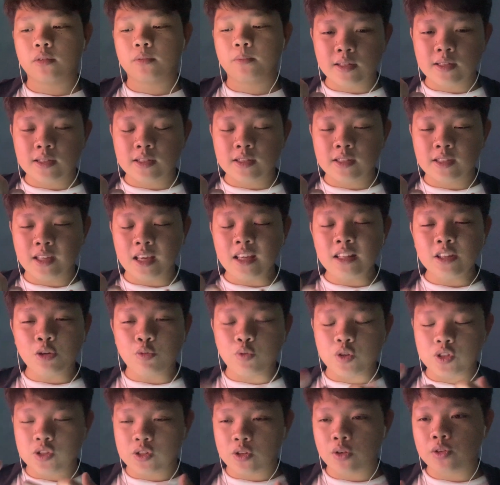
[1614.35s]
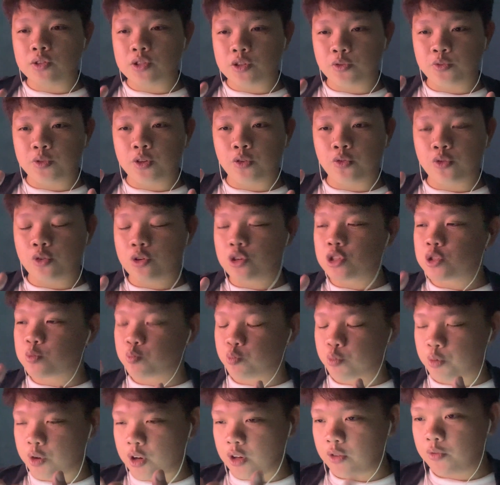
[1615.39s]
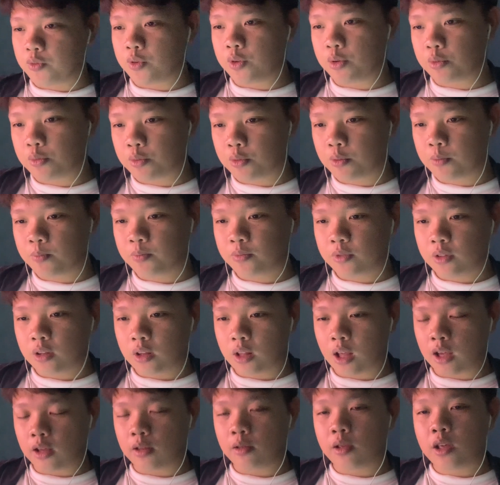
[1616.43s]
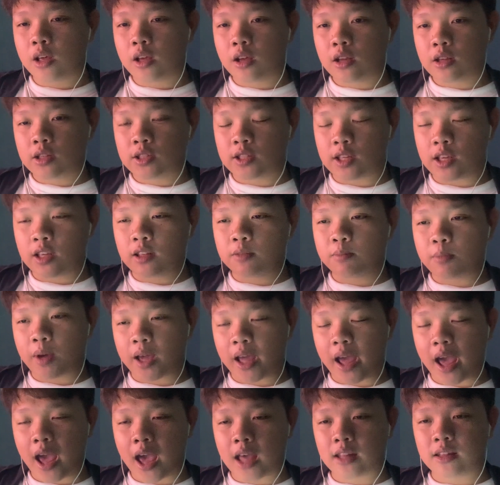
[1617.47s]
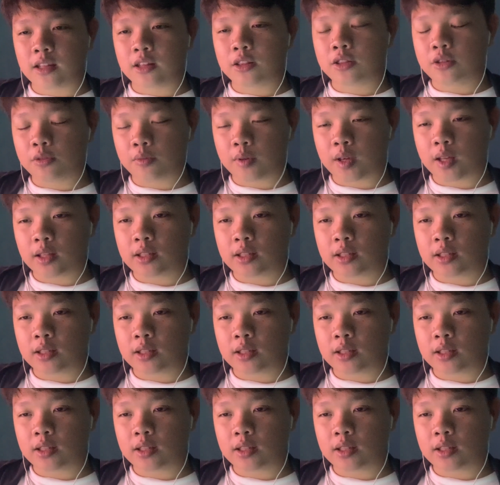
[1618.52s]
Seeing the results of the first preview, like seeing my edit to it,